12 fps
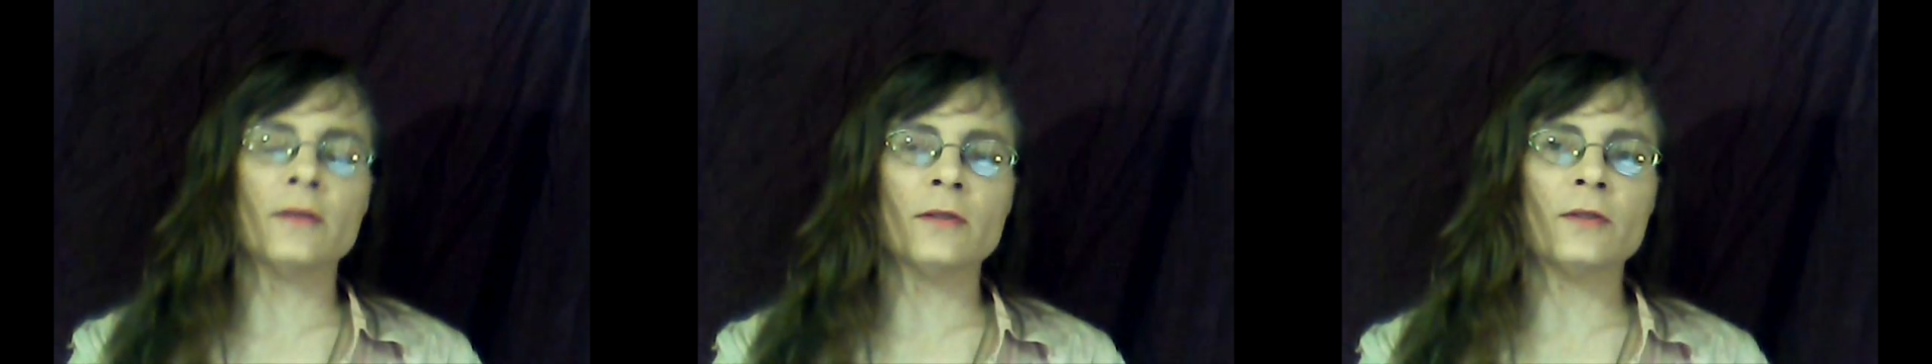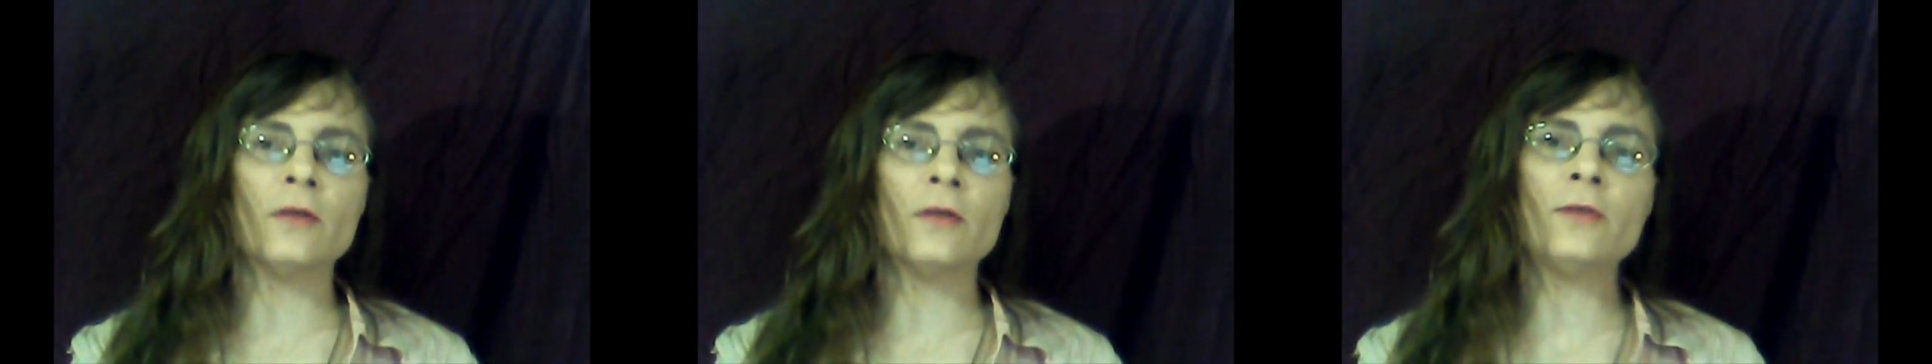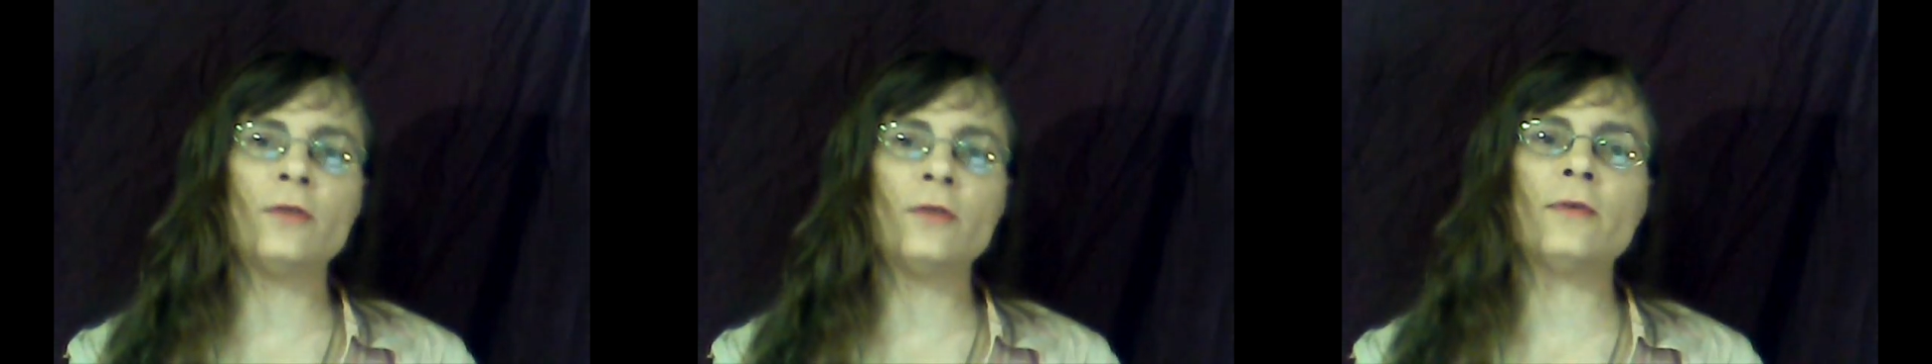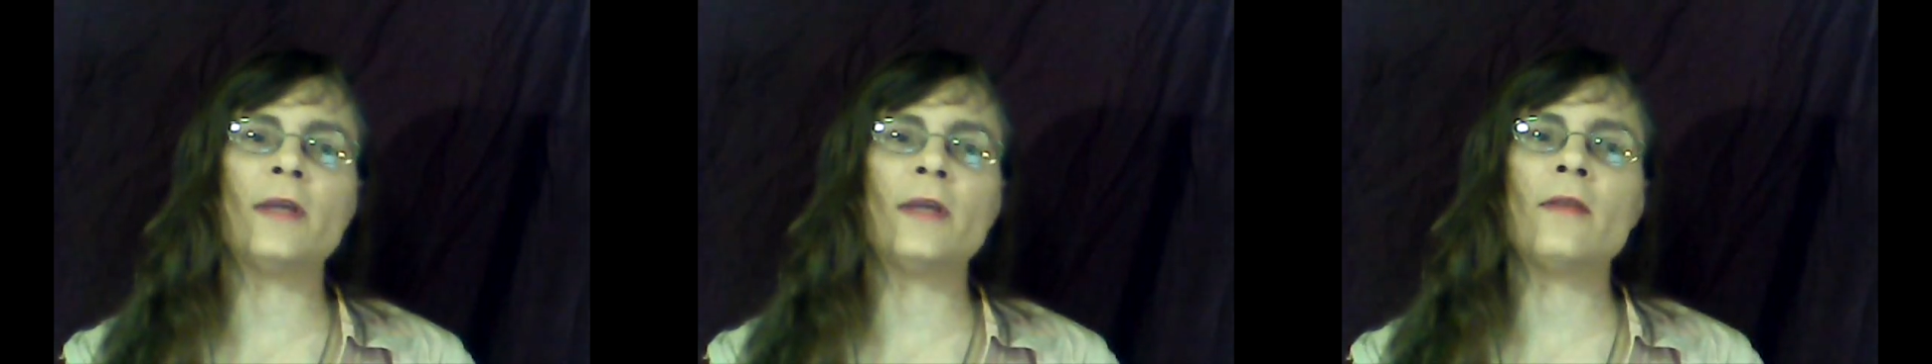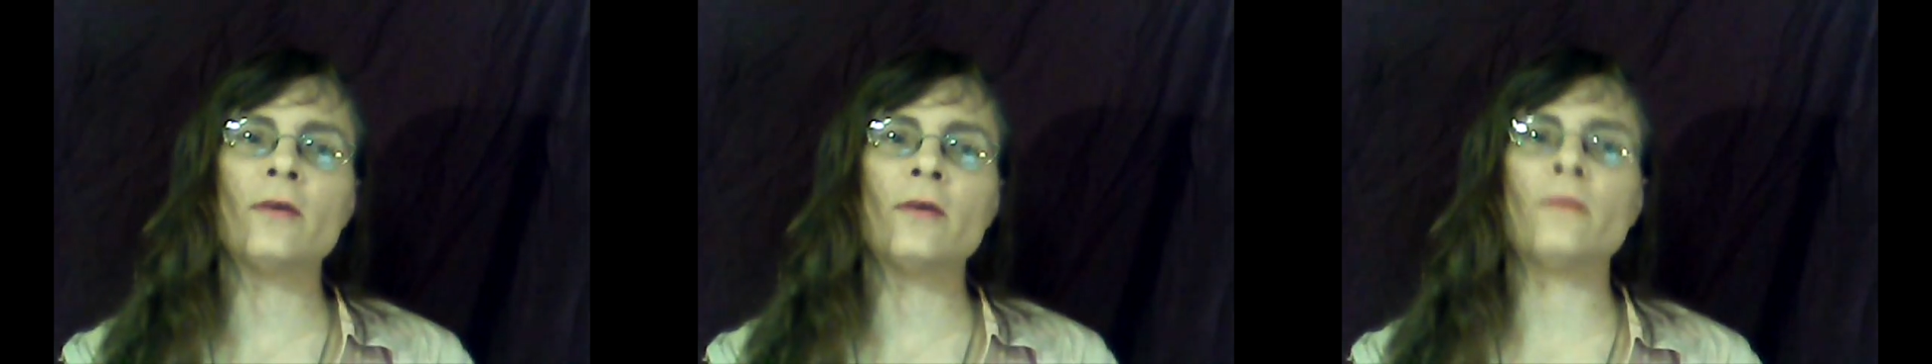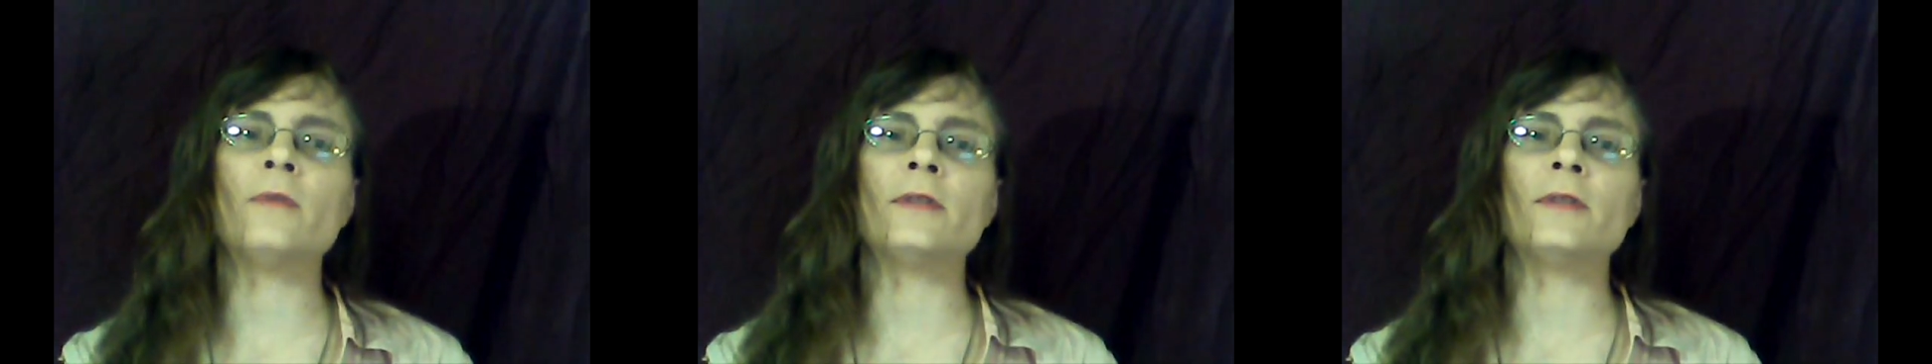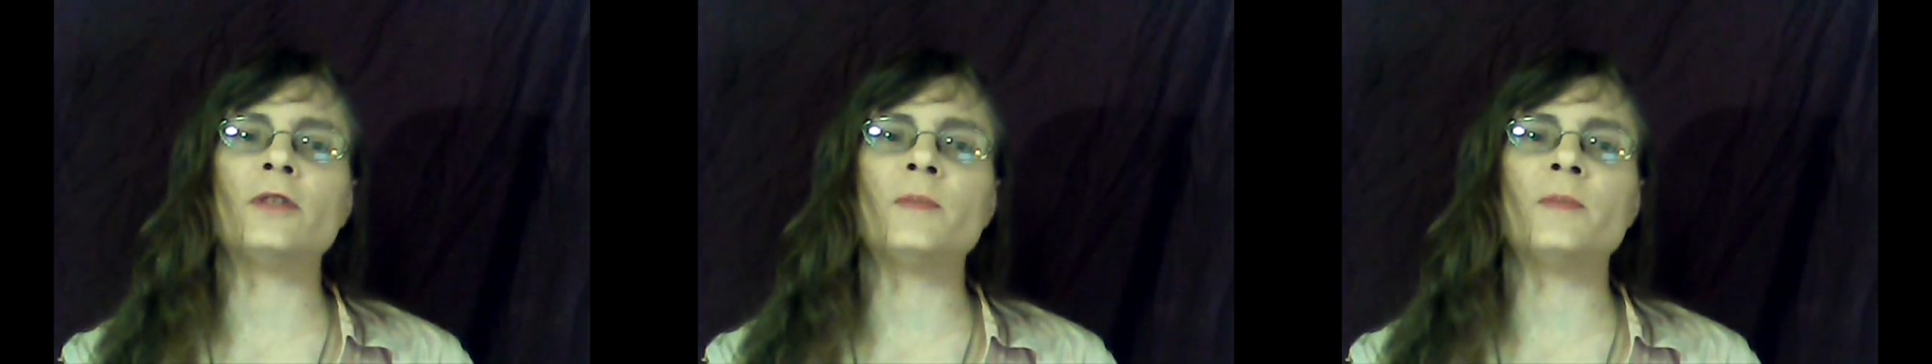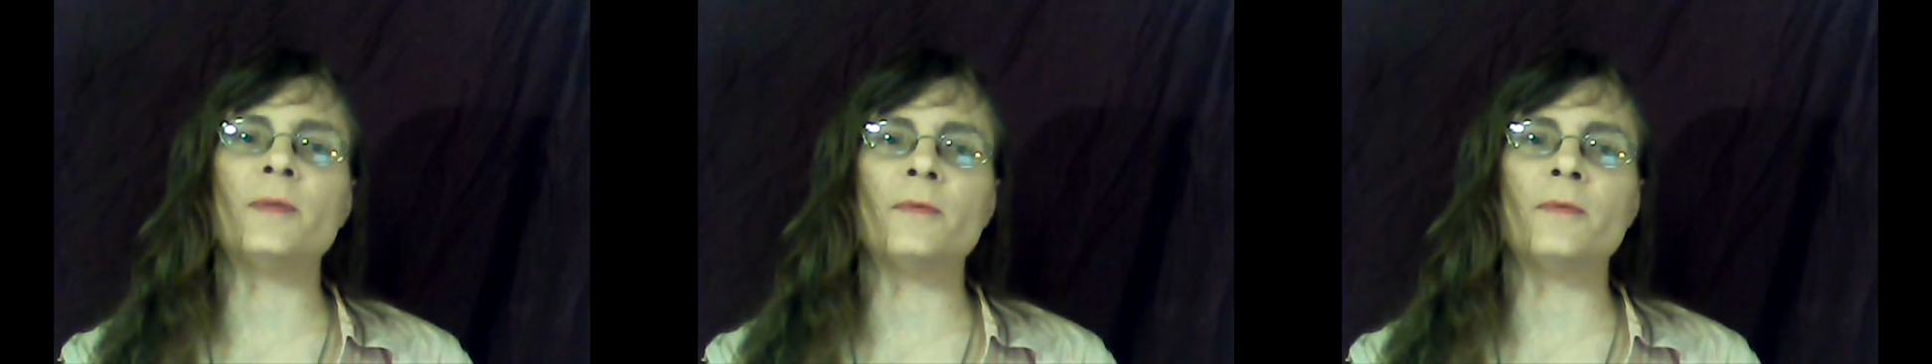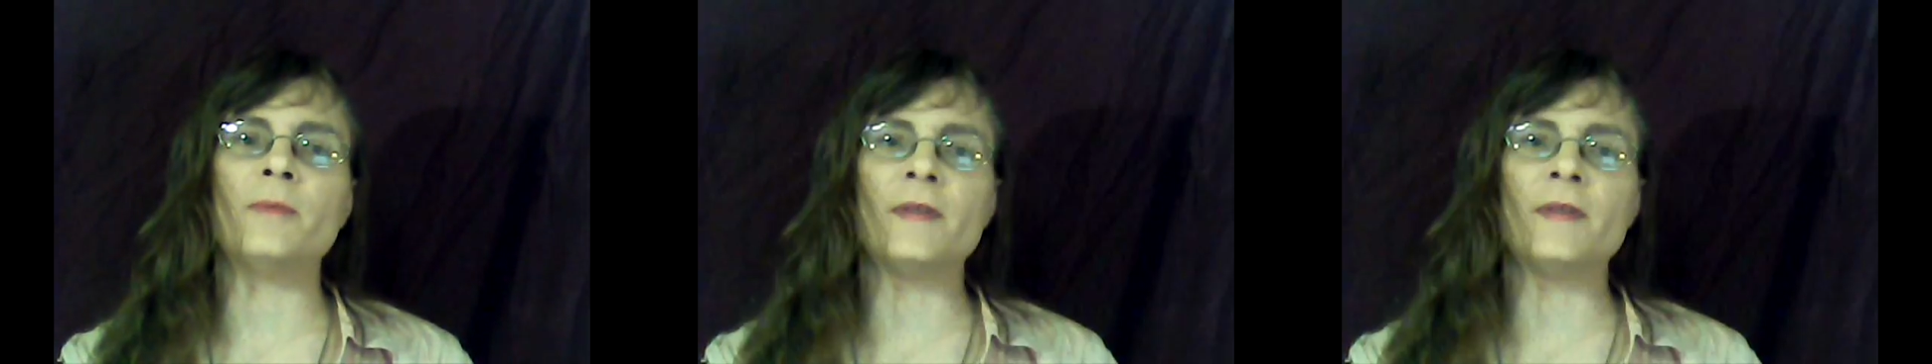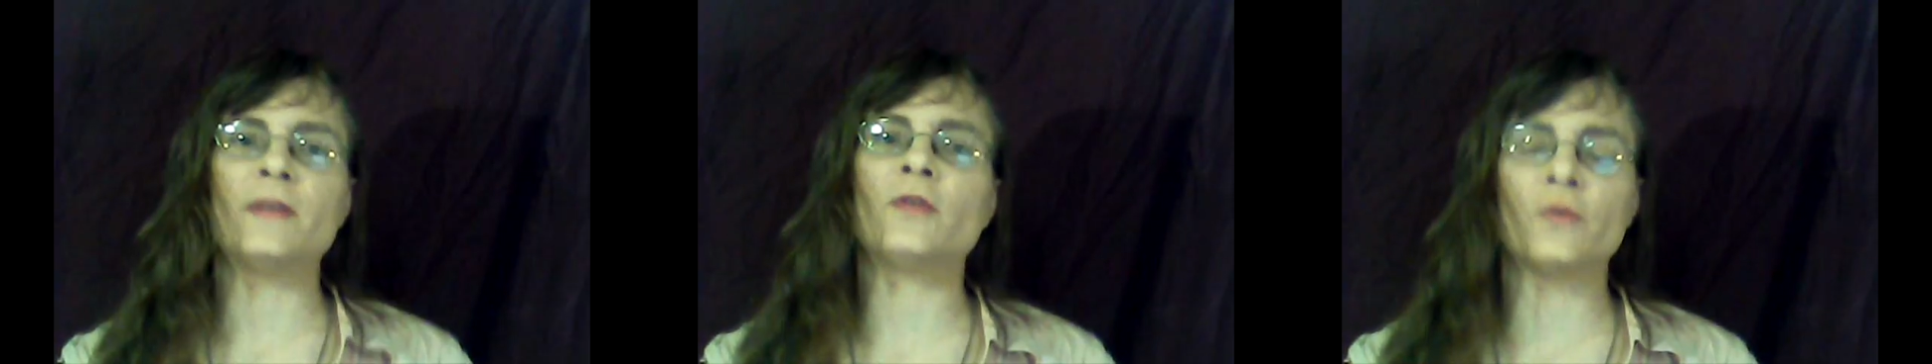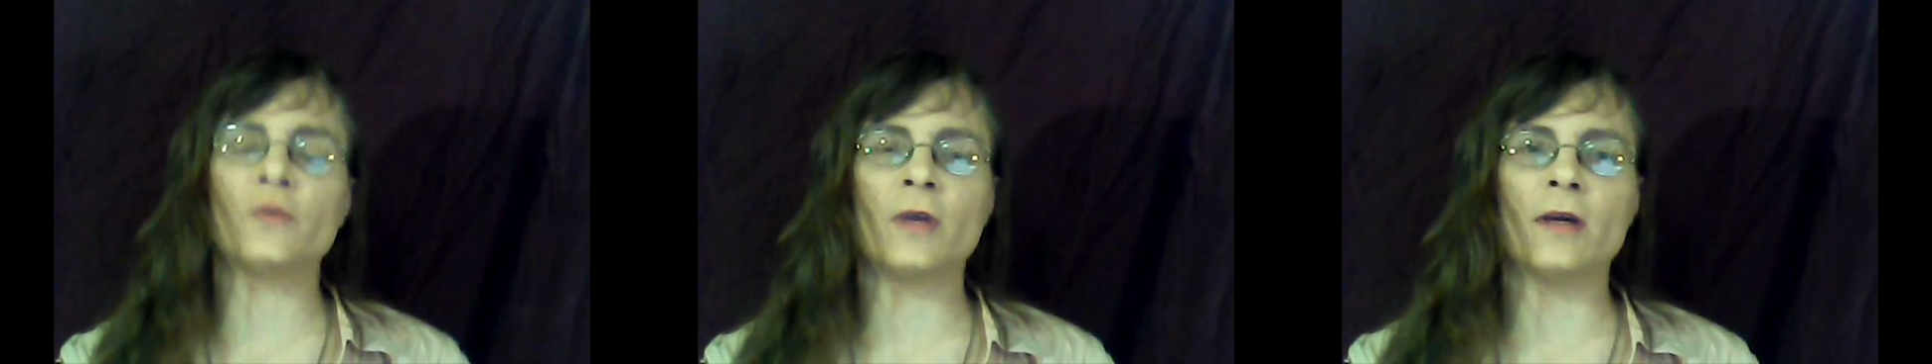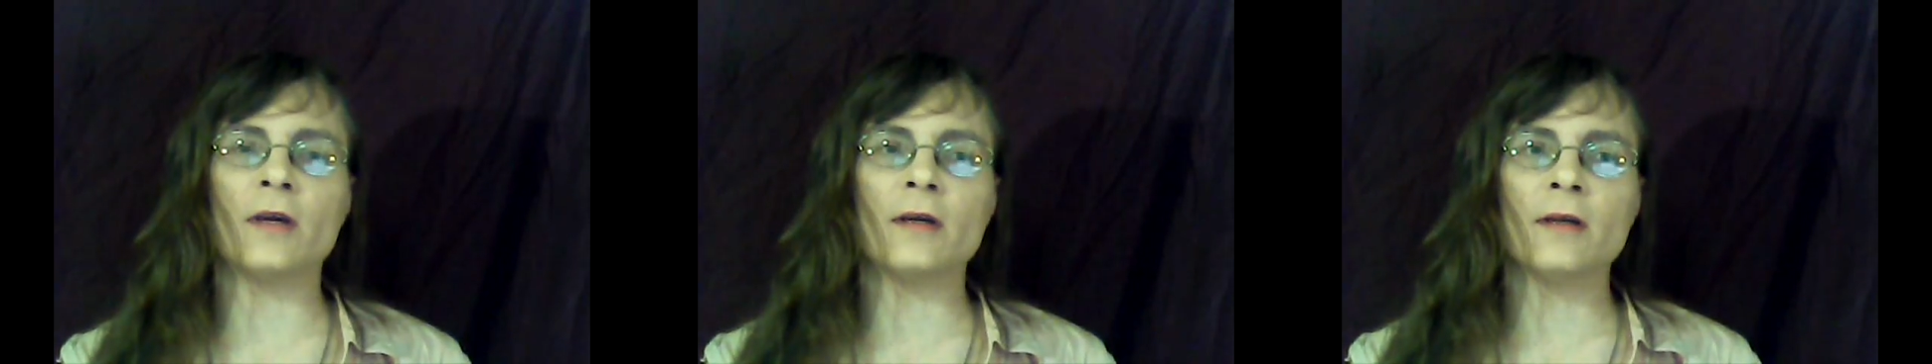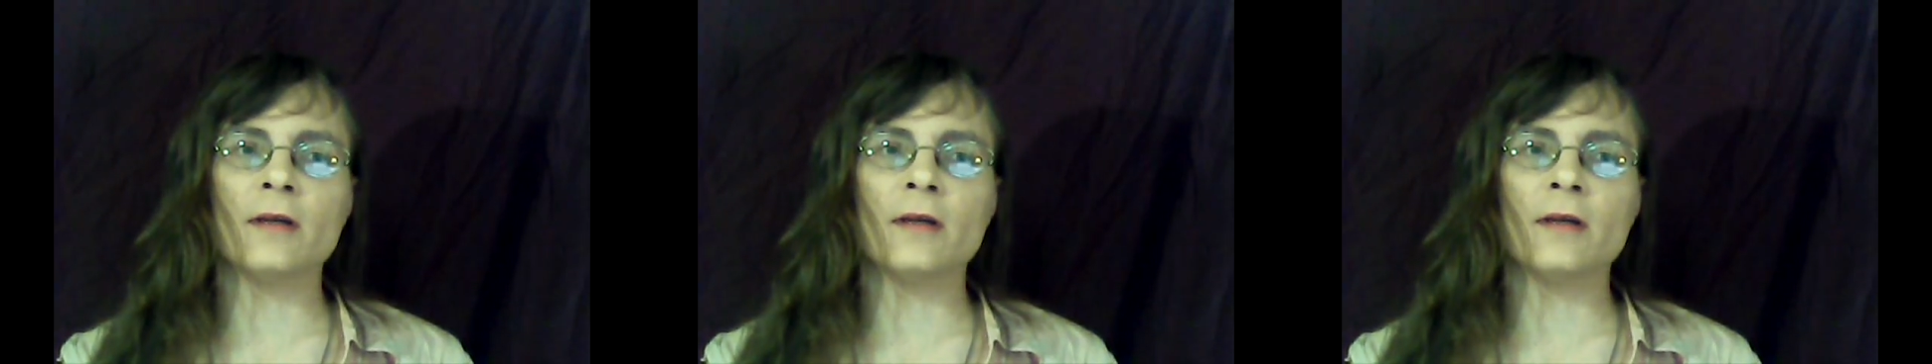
so too can the good religious people be this strong,